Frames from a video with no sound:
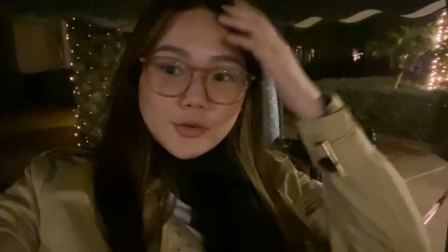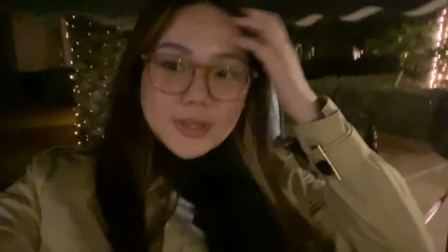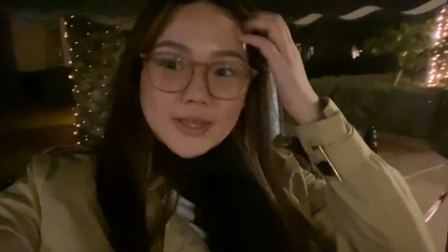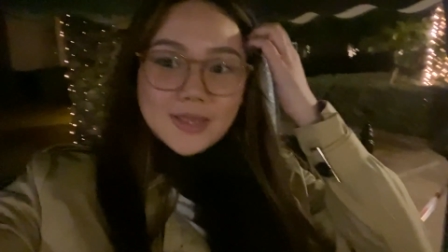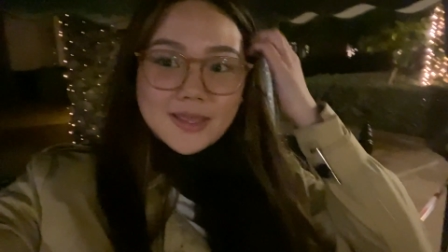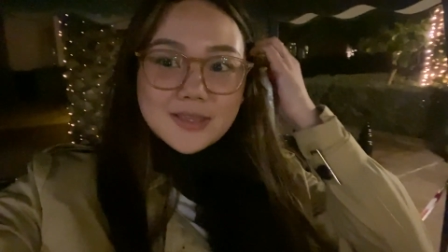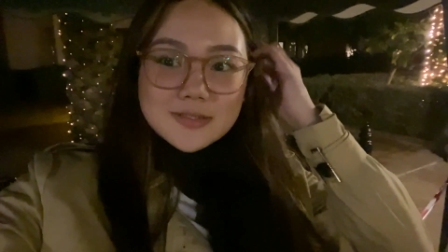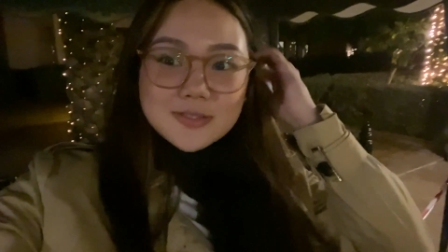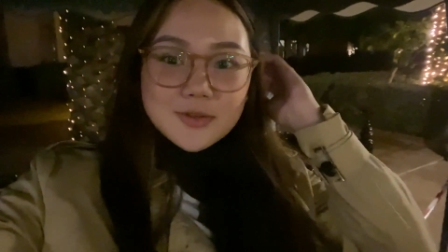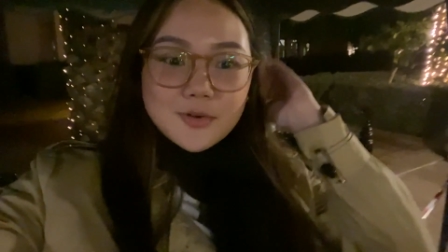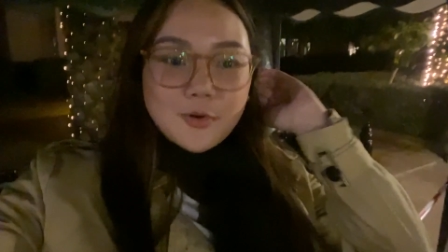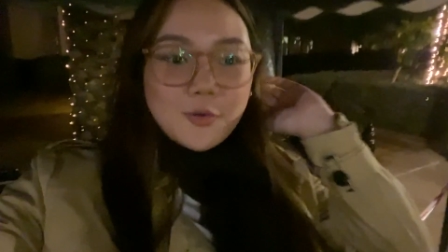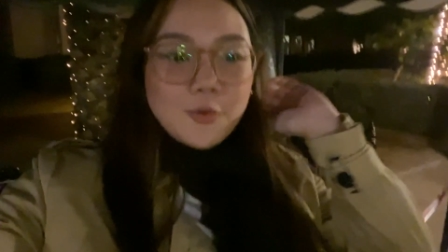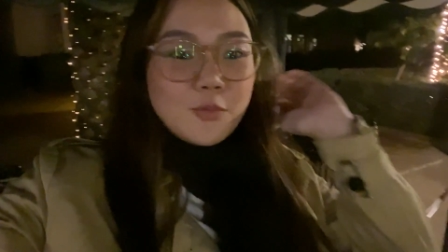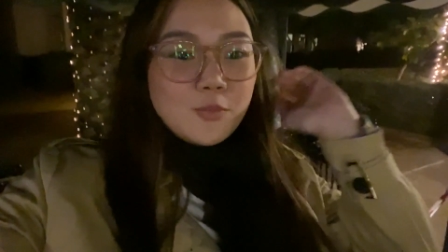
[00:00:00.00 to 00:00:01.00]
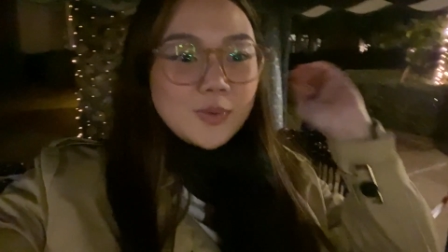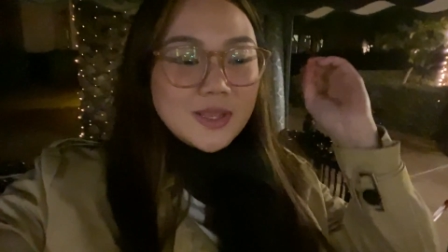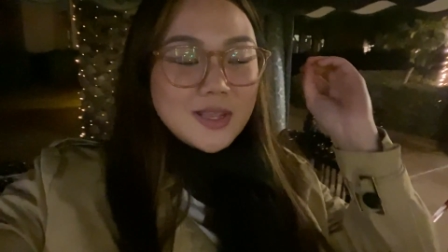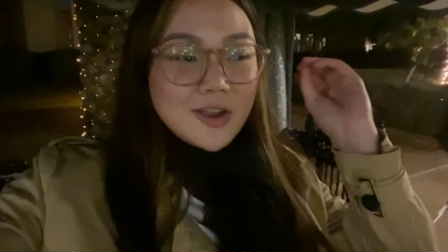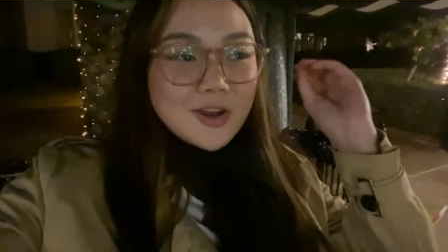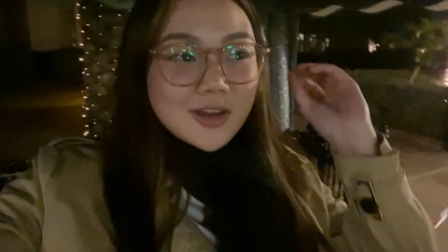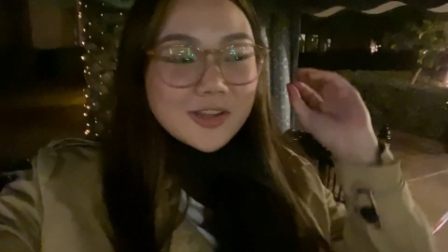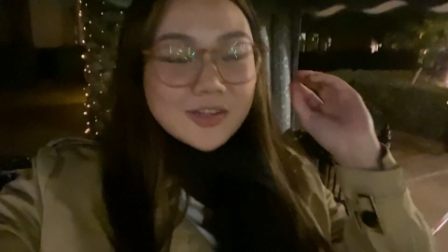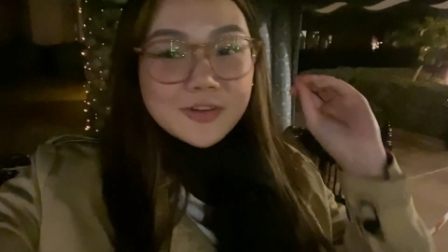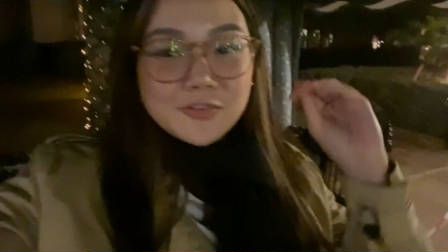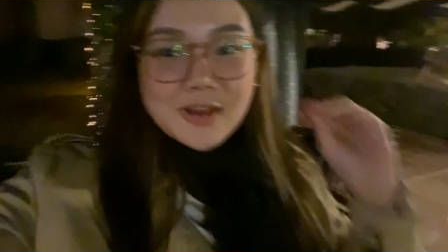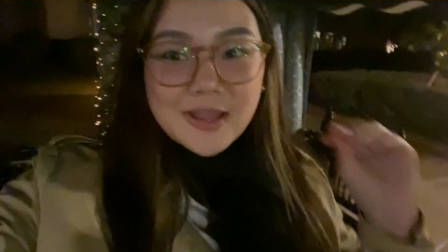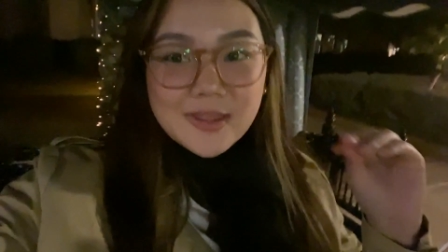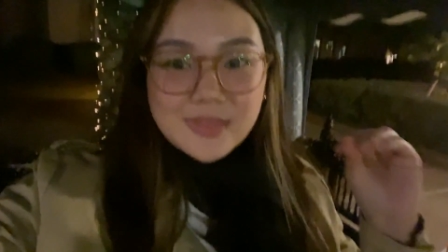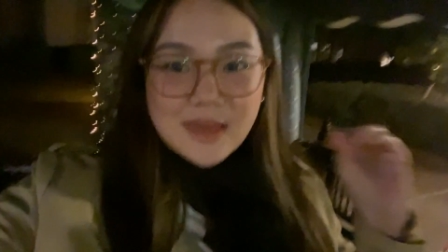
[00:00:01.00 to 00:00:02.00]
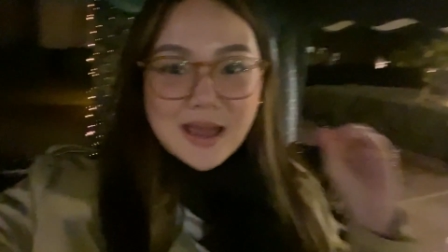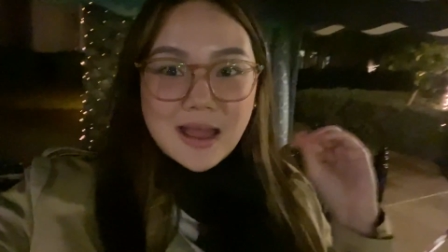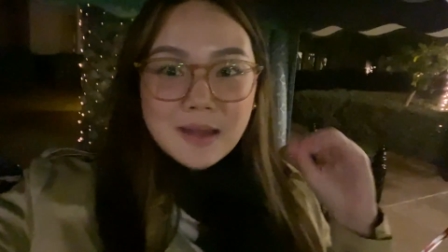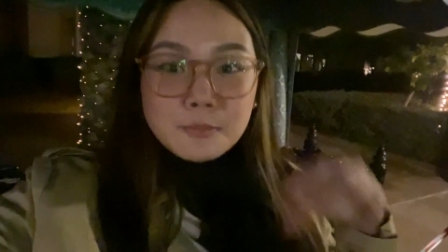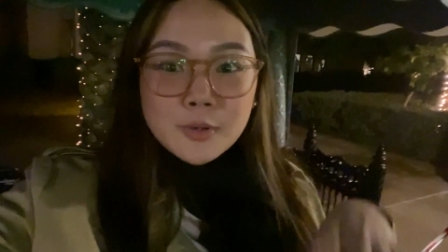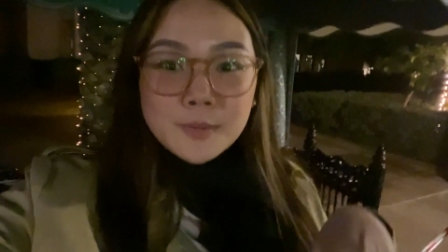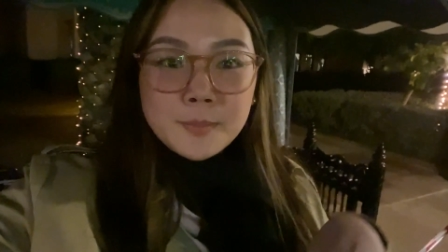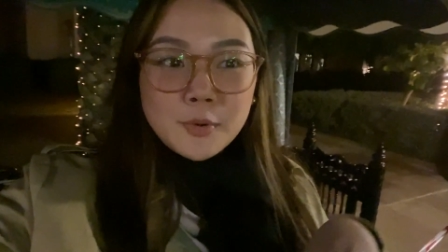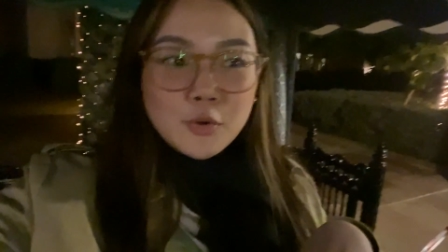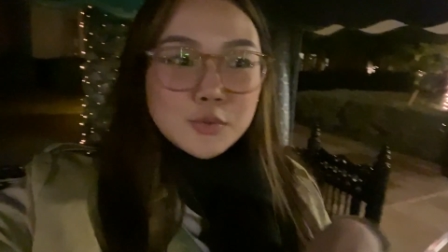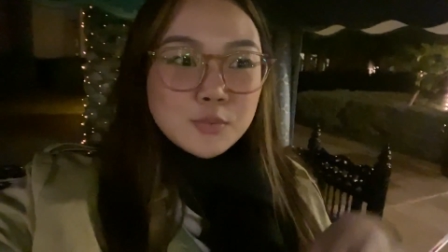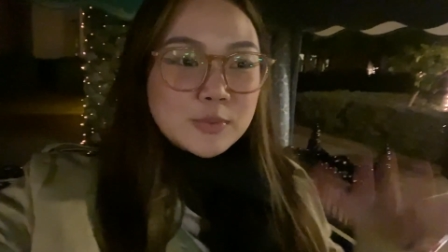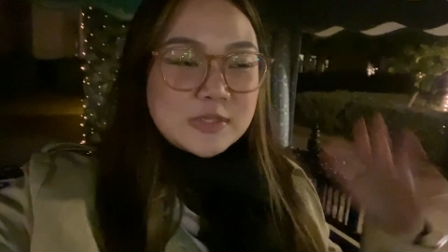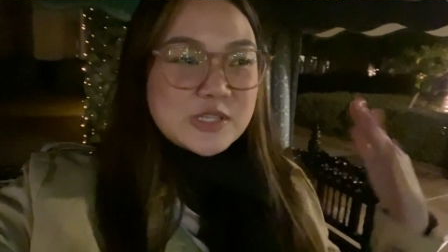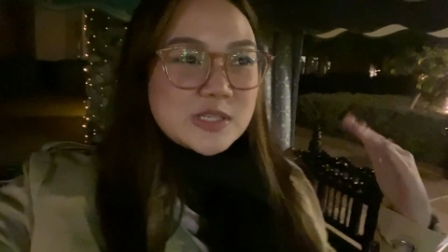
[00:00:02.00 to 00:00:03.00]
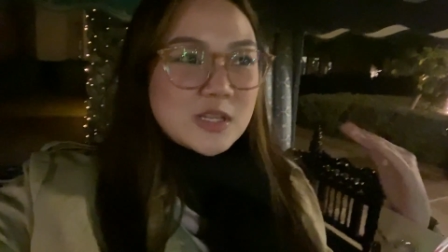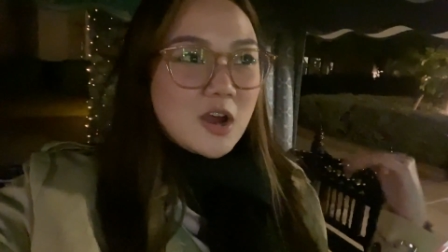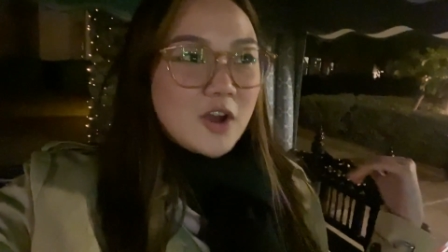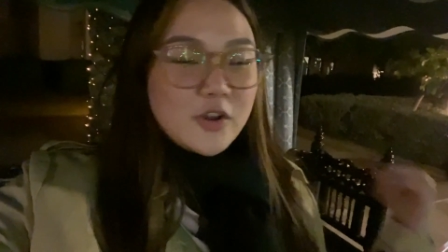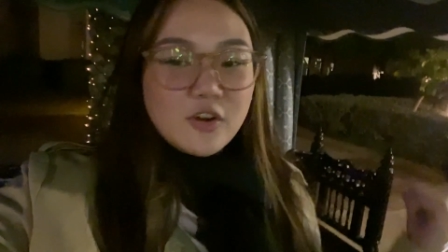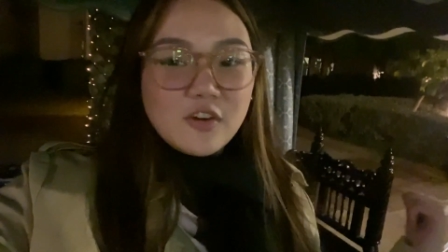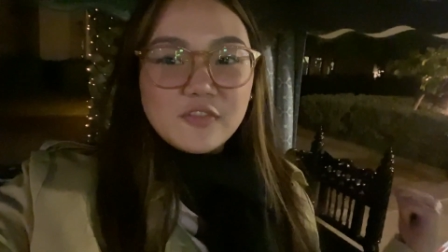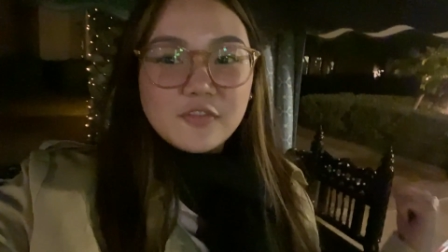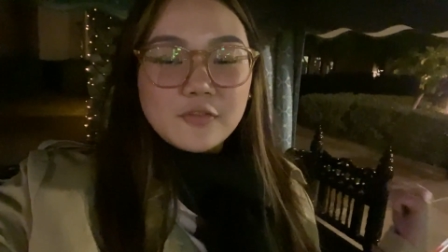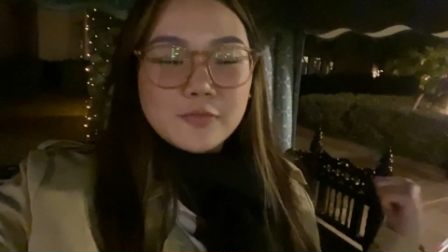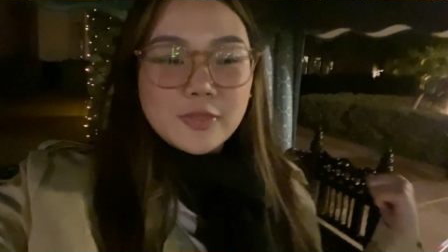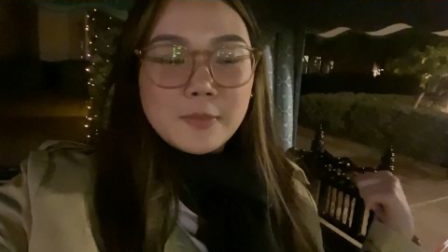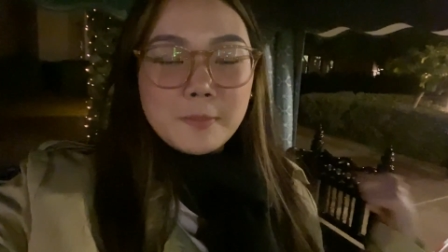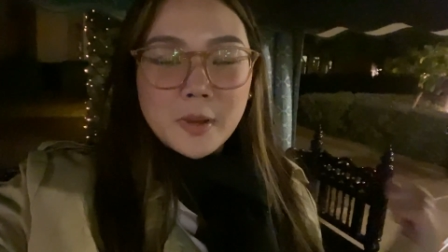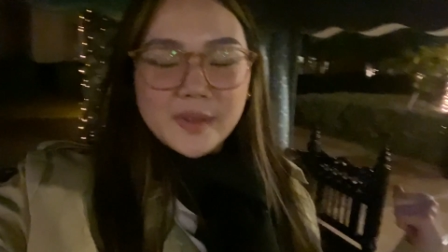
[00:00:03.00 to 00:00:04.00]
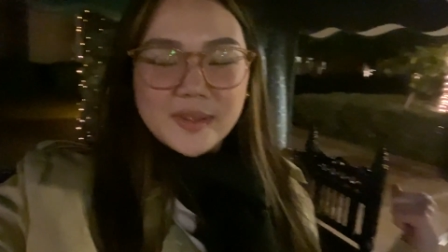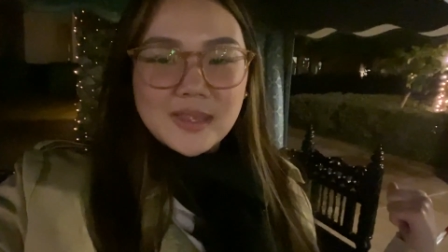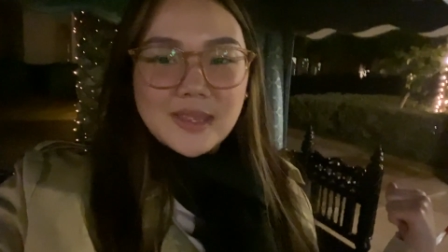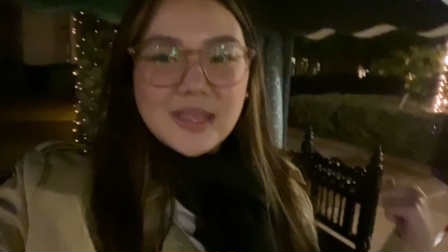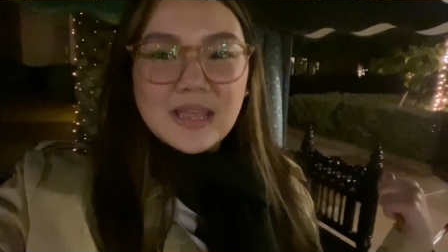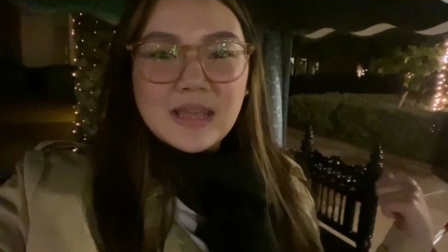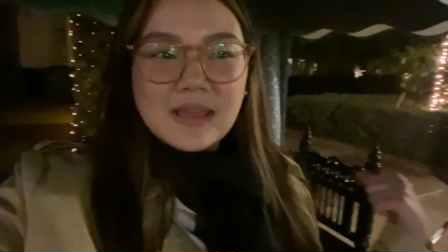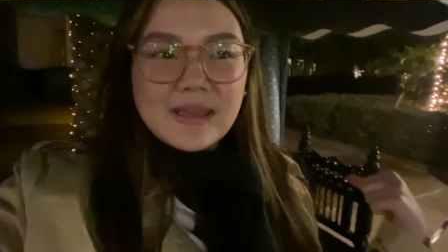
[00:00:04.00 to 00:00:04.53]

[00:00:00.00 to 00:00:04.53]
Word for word: Okay, so we are gonna ride the Abra boat. We just got off the buggy.